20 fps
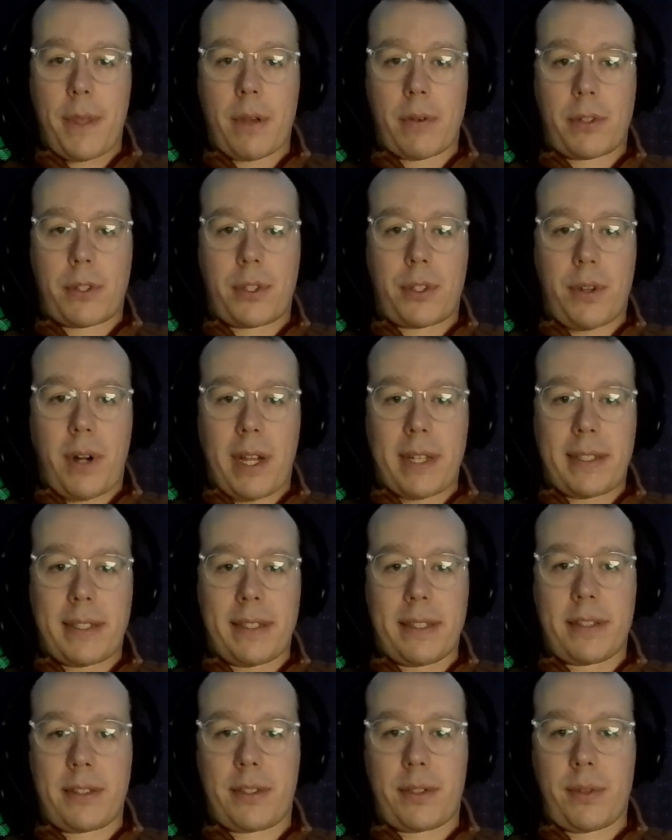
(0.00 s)

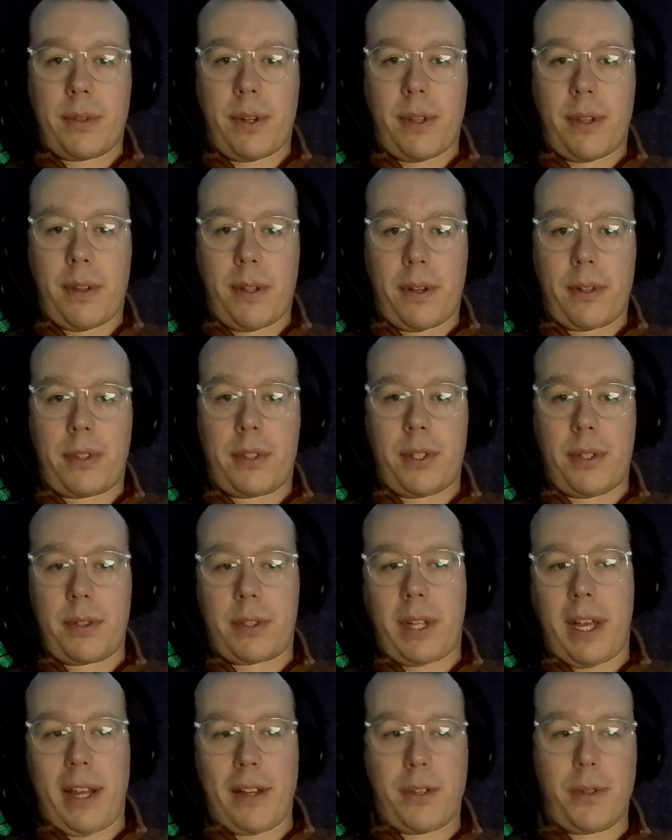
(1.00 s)
stress is sort of
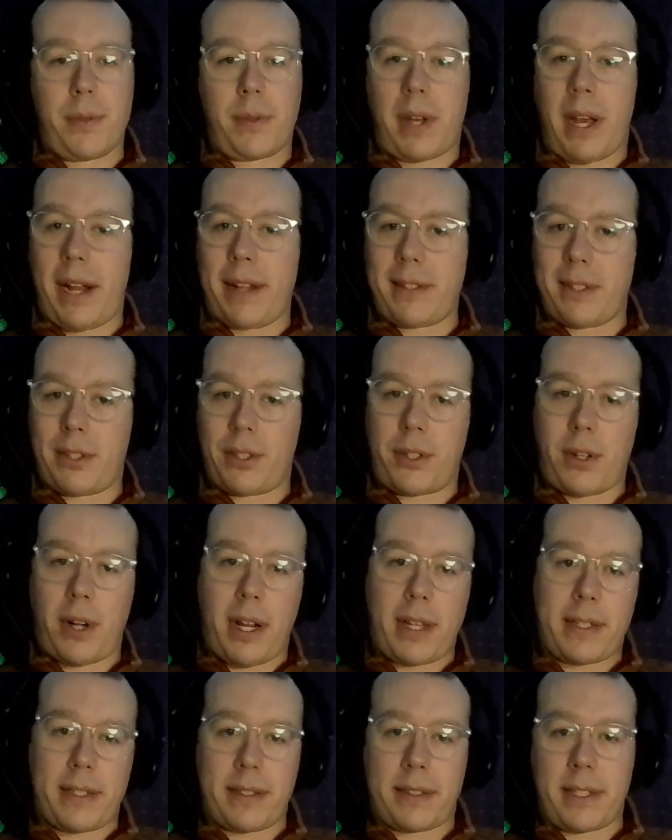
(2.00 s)
there's kind of two kinds of stress.